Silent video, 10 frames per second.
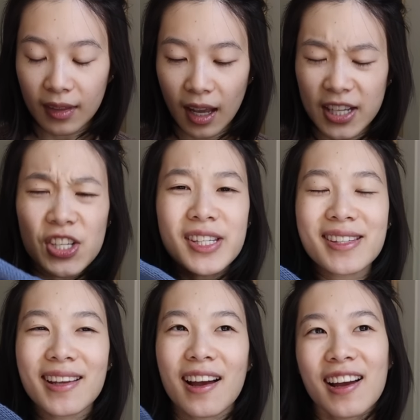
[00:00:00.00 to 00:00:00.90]

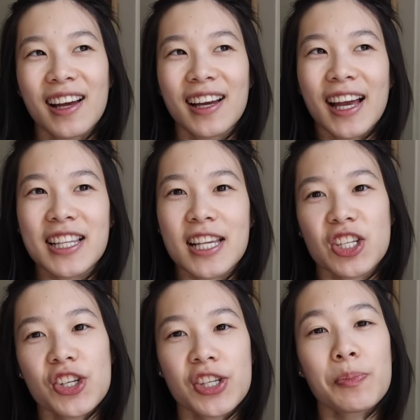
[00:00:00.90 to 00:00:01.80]
It's
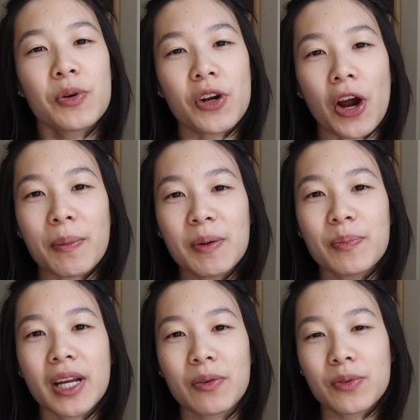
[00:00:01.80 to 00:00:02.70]
such a simple garment,
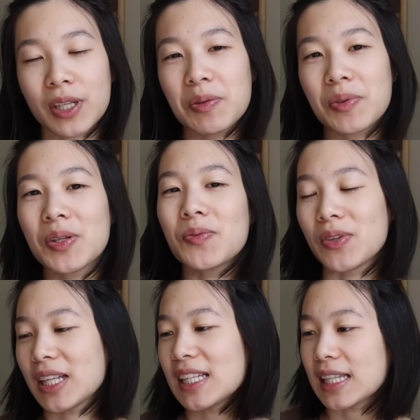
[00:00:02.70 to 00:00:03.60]
but I really, really,
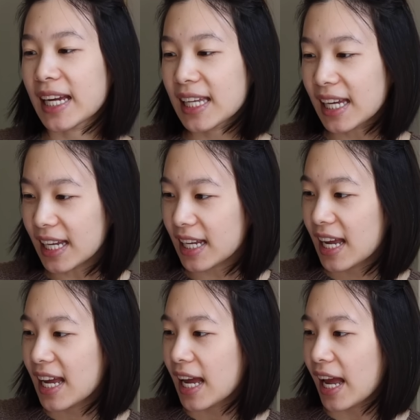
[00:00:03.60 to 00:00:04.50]
really like it.
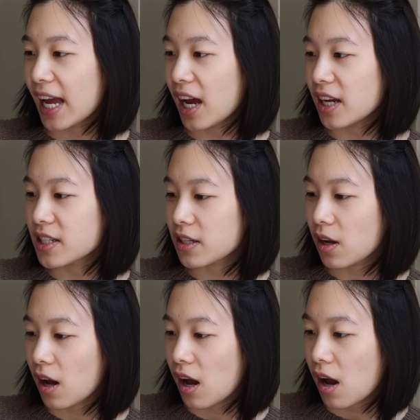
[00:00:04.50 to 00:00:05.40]
And
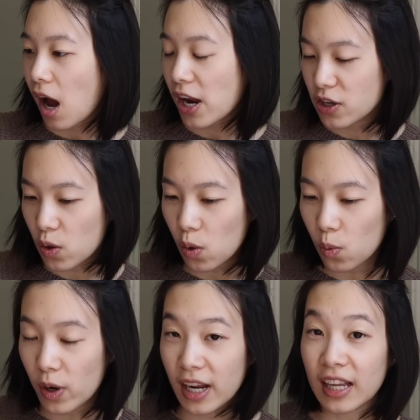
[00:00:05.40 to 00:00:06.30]
I knew
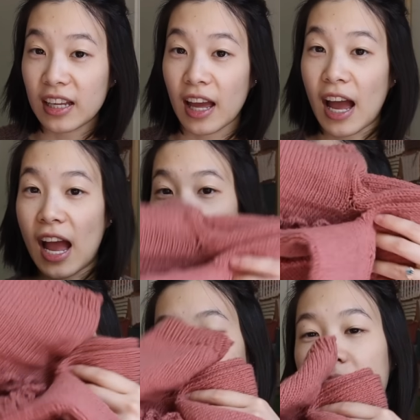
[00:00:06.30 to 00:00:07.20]
when I
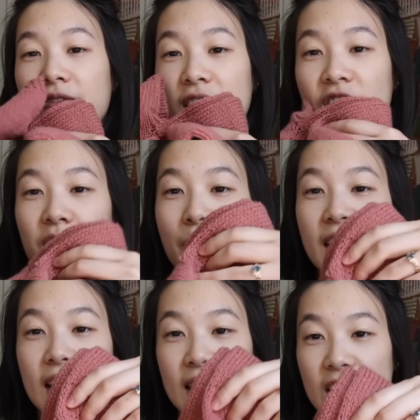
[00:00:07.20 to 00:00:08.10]
had finished
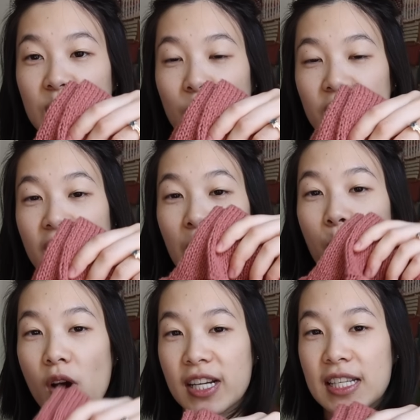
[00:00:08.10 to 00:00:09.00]
making this one that I
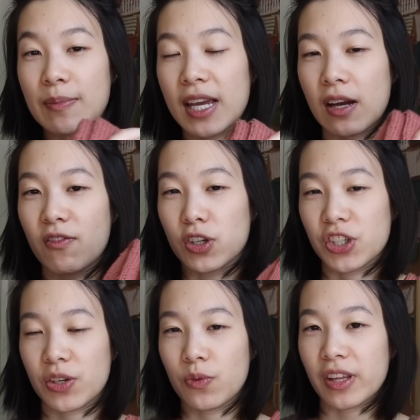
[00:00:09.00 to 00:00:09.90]
wanted to make a
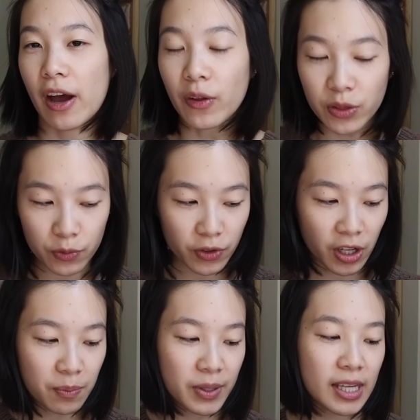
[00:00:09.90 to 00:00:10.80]
version without the
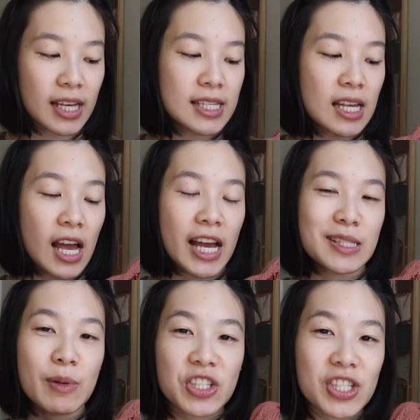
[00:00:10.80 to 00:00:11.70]
frill, because
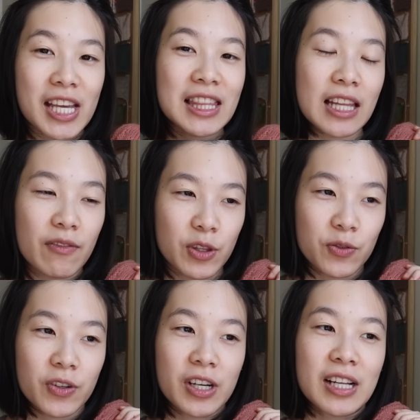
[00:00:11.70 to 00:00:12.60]
as much as I love the
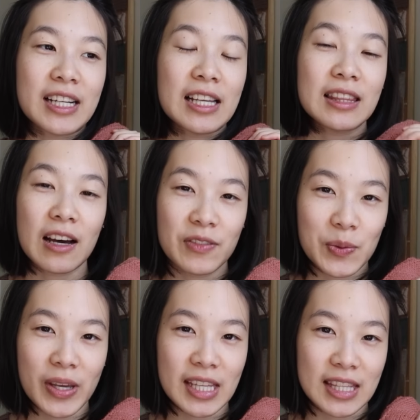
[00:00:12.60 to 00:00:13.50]
frill and I love the
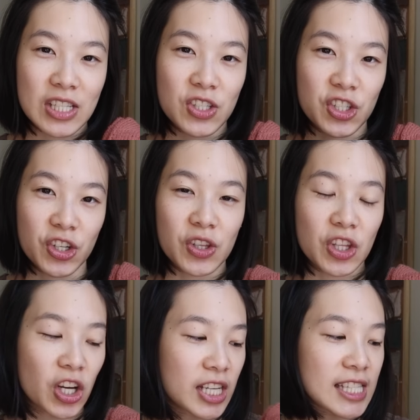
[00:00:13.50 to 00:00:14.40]
way that this shirt
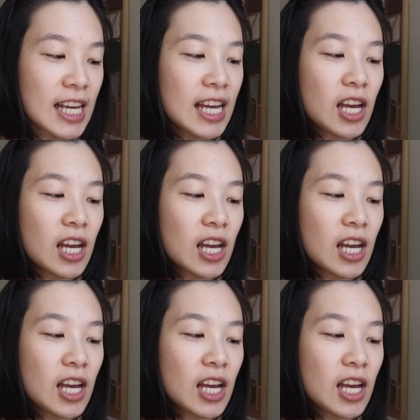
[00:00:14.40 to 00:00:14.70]
looks,